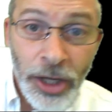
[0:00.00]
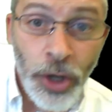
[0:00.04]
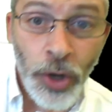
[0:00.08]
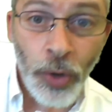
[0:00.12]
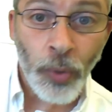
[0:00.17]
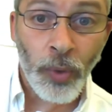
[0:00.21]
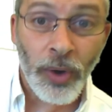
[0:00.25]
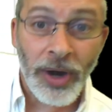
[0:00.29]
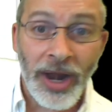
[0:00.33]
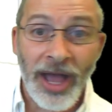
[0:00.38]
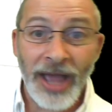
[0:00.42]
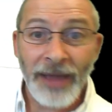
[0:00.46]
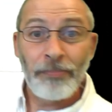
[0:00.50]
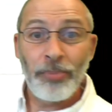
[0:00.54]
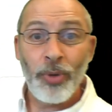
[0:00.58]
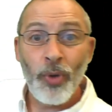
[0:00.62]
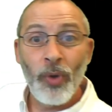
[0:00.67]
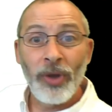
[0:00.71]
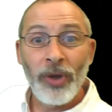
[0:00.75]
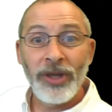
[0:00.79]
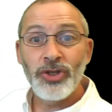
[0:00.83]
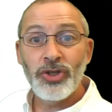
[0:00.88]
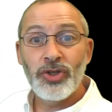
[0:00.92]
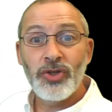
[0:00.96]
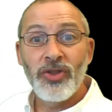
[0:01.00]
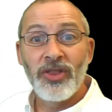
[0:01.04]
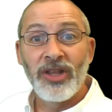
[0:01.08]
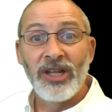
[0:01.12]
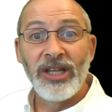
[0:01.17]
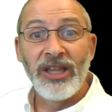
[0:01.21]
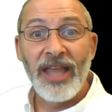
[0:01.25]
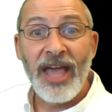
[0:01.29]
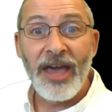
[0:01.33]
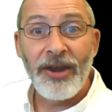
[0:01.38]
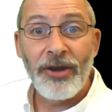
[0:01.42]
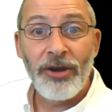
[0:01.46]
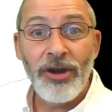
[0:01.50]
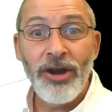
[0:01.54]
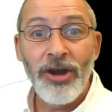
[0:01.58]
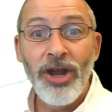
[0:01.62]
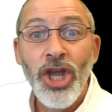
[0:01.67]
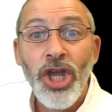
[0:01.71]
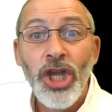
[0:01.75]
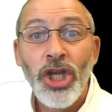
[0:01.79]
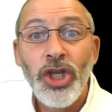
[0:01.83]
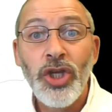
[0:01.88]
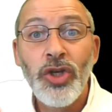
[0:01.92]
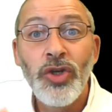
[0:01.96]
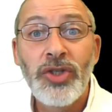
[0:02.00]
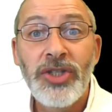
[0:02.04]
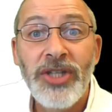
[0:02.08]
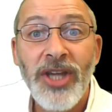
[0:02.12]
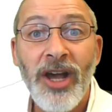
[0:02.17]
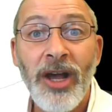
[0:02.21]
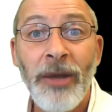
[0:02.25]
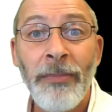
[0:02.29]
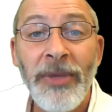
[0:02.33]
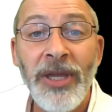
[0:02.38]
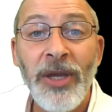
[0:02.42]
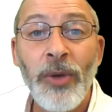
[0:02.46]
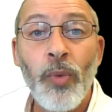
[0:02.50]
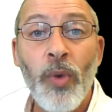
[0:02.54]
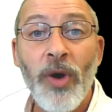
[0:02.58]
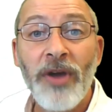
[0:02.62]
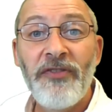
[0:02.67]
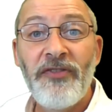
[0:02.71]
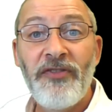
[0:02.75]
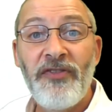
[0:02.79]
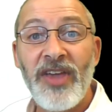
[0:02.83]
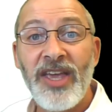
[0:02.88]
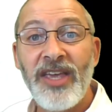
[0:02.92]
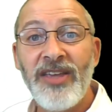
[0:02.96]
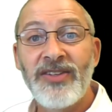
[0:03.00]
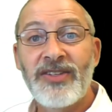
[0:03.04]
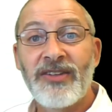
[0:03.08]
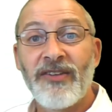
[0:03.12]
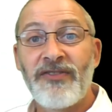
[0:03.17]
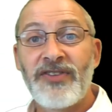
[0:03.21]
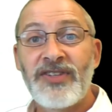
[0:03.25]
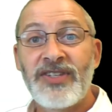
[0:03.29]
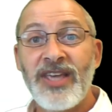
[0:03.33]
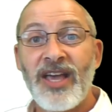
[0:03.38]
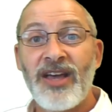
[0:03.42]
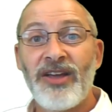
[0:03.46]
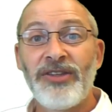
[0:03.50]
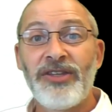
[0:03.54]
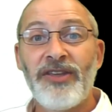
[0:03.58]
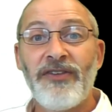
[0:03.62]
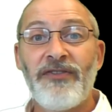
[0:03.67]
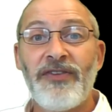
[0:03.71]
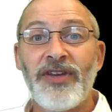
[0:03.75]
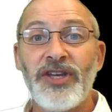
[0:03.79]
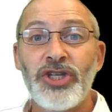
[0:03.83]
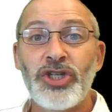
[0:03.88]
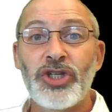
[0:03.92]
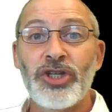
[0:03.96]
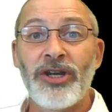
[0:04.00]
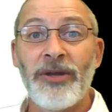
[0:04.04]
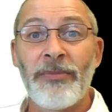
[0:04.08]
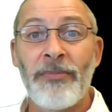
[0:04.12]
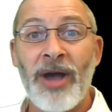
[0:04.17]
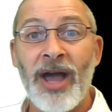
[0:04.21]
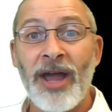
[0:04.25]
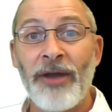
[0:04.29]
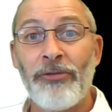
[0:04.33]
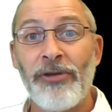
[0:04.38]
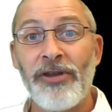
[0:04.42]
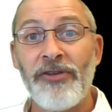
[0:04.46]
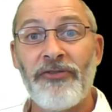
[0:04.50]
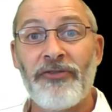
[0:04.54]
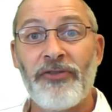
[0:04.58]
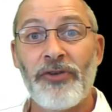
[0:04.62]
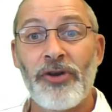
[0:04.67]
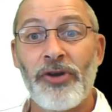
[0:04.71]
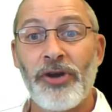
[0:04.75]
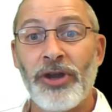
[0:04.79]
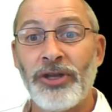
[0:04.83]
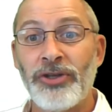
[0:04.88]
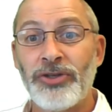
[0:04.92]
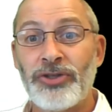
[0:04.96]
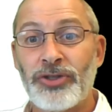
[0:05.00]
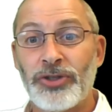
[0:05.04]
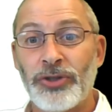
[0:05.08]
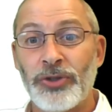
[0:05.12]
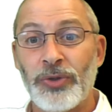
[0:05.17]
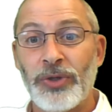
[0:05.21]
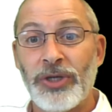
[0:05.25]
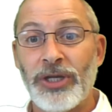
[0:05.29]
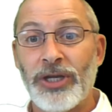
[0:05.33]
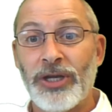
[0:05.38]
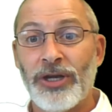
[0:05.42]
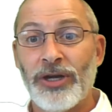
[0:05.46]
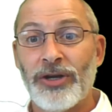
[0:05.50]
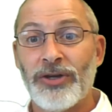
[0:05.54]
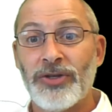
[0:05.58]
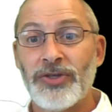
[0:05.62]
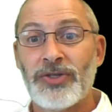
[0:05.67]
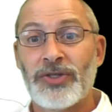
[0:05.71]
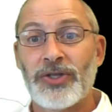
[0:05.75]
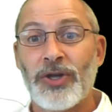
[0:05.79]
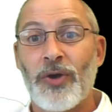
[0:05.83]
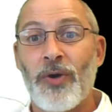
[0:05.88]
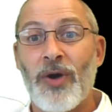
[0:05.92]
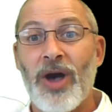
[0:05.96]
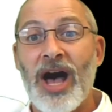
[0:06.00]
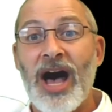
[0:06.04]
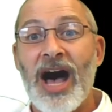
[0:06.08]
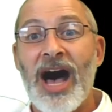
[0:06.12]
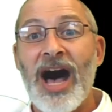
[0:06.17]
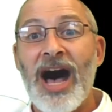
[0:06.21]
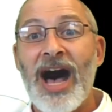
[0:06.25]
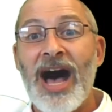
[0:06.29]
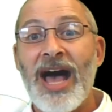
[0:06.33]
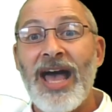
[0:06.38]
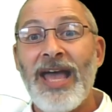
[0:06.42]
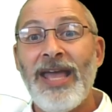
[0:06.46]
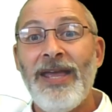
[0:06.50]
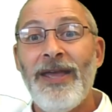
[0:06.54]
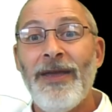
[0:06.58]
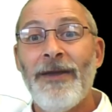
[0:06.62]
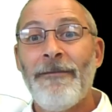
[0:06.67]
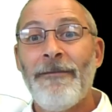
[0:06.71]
When I point to the letter, you tell me what phase of cell division am I referring to here. So I,